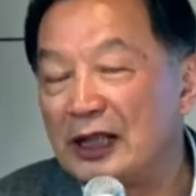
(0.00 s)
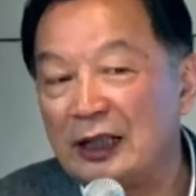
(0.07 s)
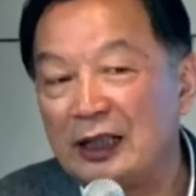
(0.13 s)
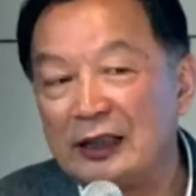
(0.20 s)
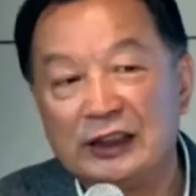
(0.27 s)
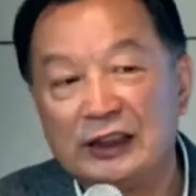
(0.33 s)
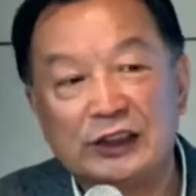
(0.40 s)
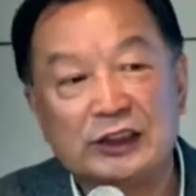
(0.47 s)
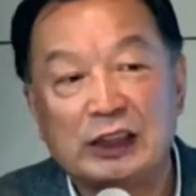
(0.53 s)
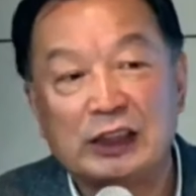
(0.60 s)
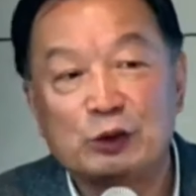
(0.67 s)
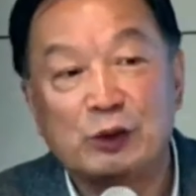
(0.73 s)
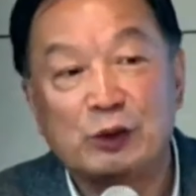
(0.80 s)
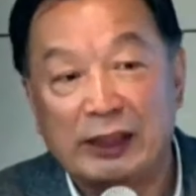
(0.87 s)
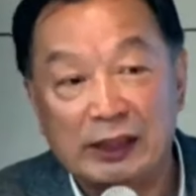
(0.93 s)
In
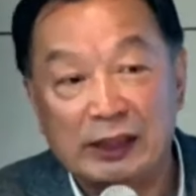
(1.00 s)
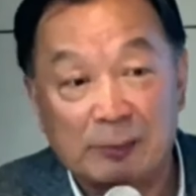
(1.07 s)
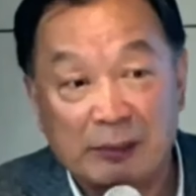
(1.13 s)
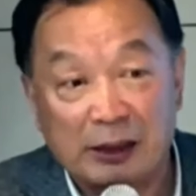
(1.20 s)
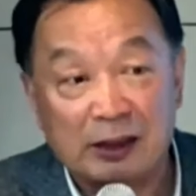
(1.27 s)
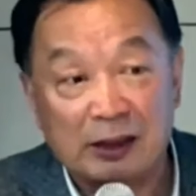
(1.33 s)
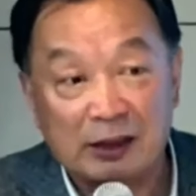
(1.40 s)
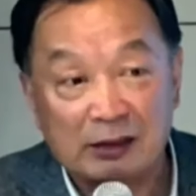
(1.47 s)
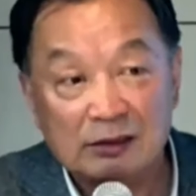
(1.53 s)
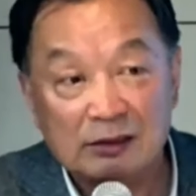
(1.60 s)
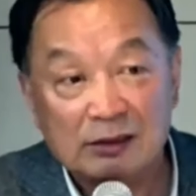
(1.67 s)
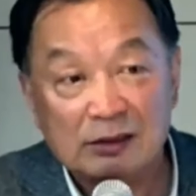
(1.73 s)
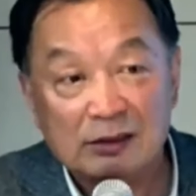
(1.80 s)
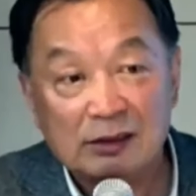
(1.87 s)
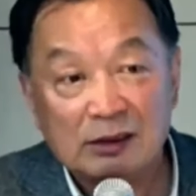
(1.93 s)
France, the
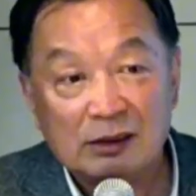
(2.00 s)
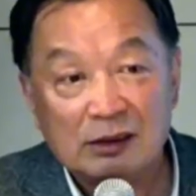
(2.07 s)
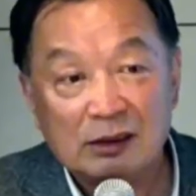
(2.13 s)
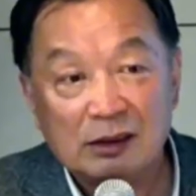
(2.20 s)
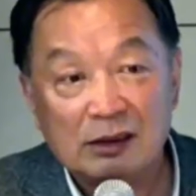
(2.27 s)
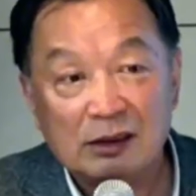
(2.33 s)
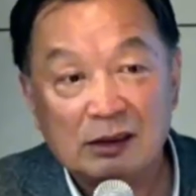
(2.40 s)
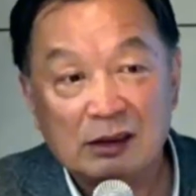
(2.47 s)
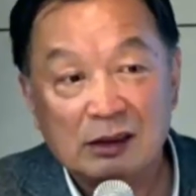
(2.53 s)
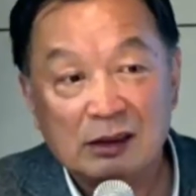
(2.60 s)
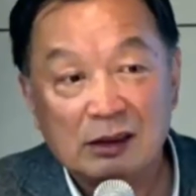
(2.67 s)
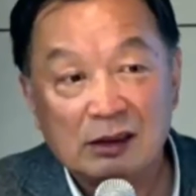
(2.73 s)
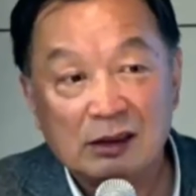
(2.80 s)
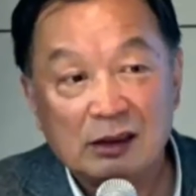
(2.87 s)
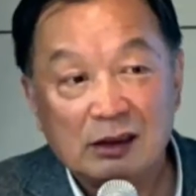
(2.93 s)
combined
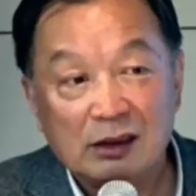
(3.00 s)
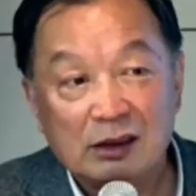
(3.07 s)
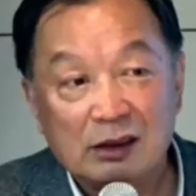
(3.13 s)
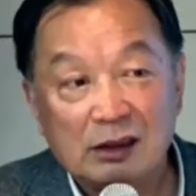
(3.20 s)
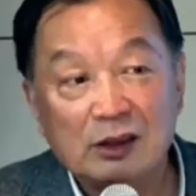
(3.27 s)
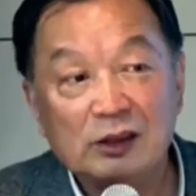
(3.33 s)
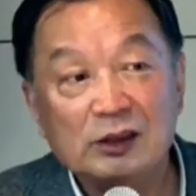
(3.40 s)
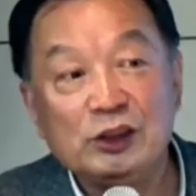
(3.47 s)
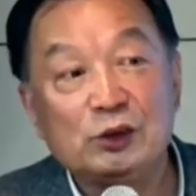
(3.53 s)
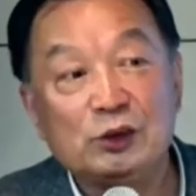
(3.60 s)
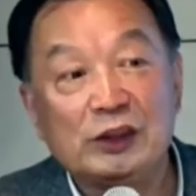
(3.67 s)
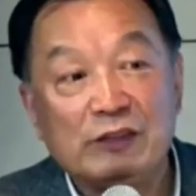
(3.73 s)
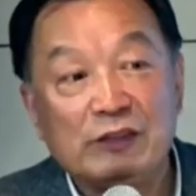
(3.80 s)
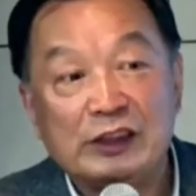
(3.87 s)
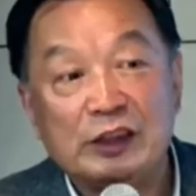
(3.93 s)
holiday and
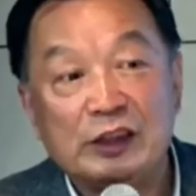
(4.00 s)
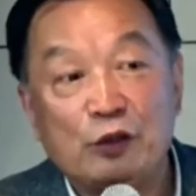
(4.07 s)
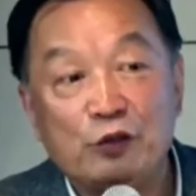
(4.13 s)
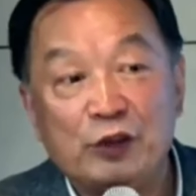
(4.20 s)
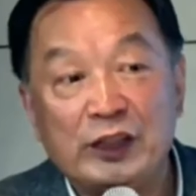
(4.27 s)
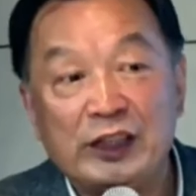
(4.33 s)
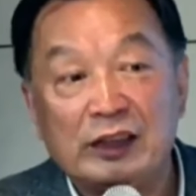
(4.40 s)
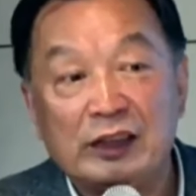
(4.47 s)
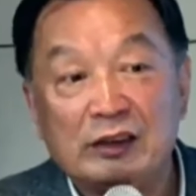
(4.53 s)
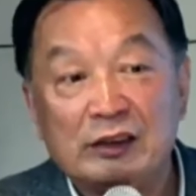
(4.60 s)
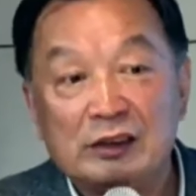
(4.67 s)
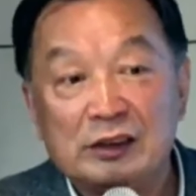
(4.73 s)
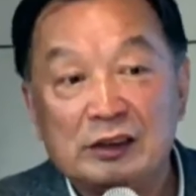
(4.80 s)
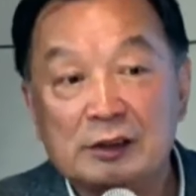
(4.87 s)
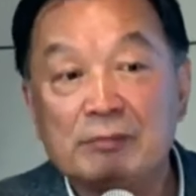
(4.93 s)
employee vacation add
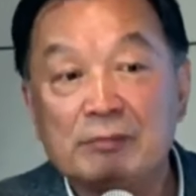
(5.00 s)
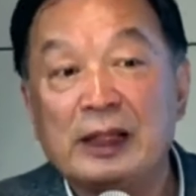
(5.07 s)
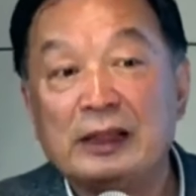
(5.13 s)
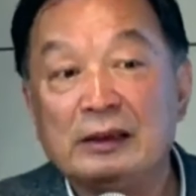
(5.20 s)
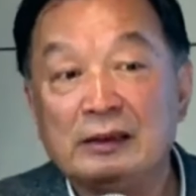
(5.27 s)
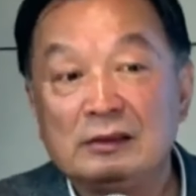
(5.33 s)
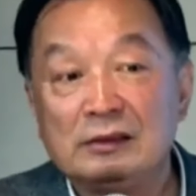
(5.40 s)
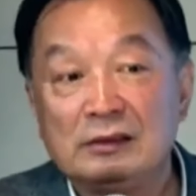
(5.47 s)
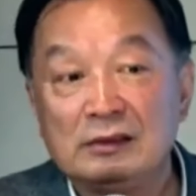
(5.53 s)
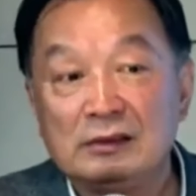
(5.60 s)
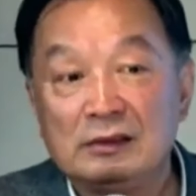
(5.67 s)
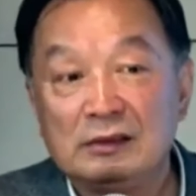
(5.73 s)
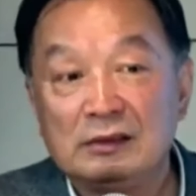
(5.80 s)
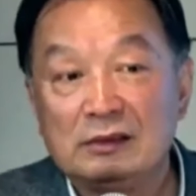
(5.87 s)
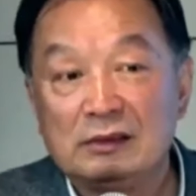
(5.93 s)
up to close to
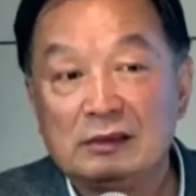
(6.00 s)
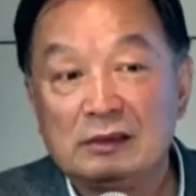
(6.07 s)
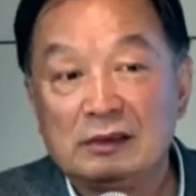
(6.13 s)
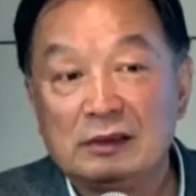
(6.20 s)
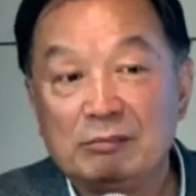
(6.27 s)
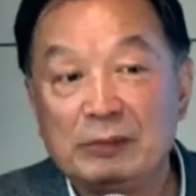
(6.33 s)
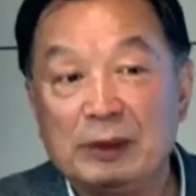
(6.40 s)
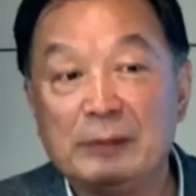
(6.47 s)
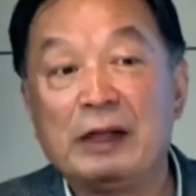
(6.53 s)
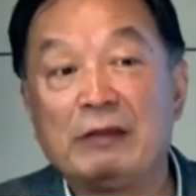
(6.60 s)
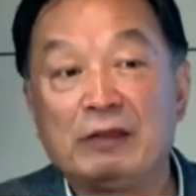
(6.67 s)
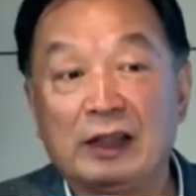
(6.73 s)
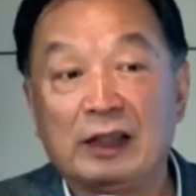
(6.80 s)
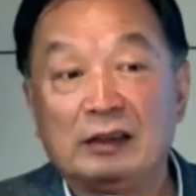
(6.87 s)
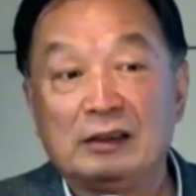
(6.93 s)
150
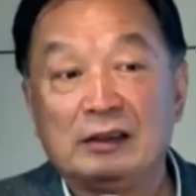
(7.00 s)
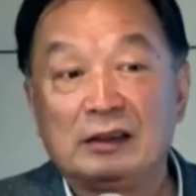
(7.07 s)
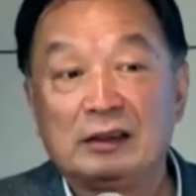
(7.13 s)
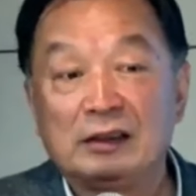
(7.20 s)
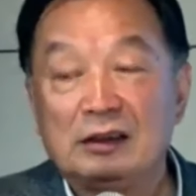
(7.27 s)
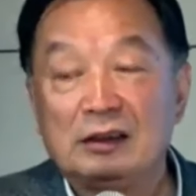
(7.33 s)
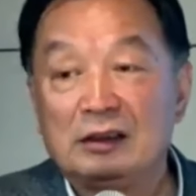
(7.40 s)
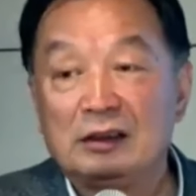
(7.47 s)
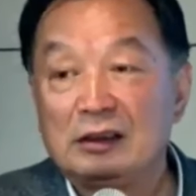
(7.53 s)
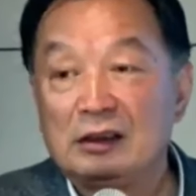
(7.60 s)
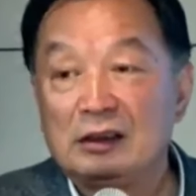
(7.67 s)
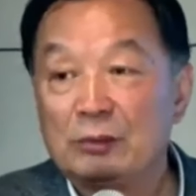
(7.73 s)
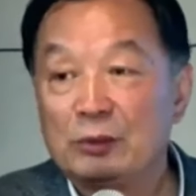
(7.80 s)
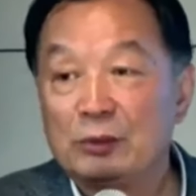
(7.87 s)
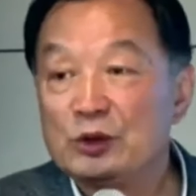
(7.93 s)
days
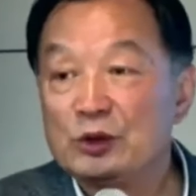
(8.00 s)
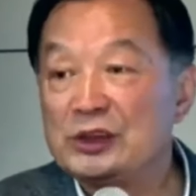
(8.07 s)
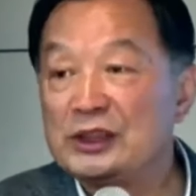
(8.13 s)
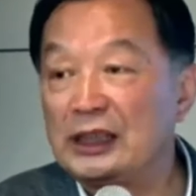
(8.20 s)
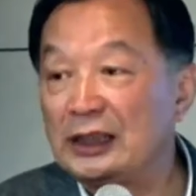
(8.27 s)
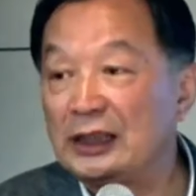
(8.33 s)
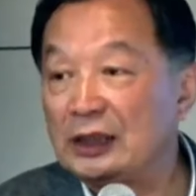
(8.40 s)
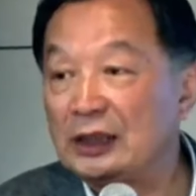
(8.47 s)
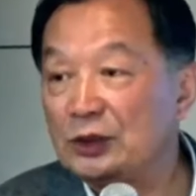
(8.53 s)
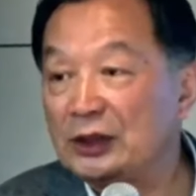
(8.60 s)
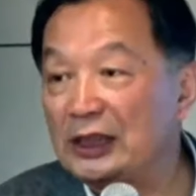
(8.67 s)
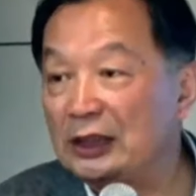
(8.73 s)
of days off.